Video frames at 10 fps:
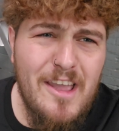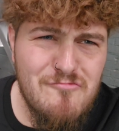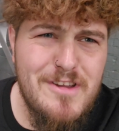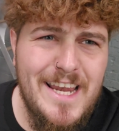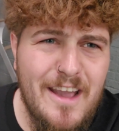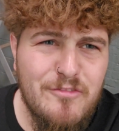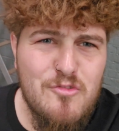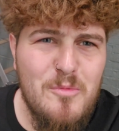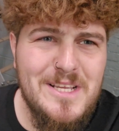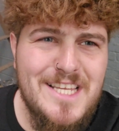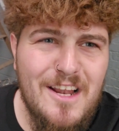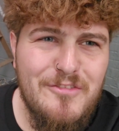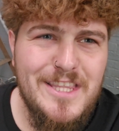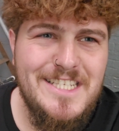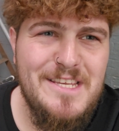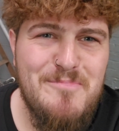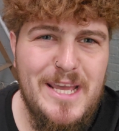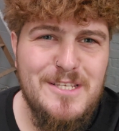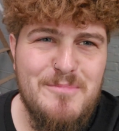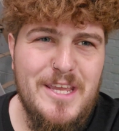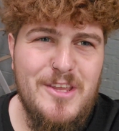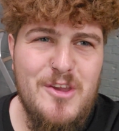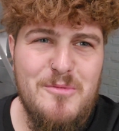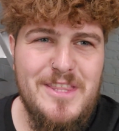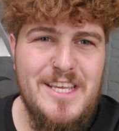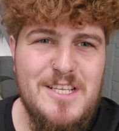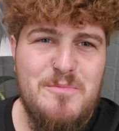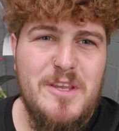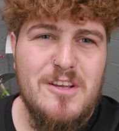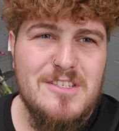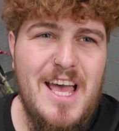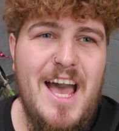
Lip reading: really have thrown myself in the deep end a bit here with these because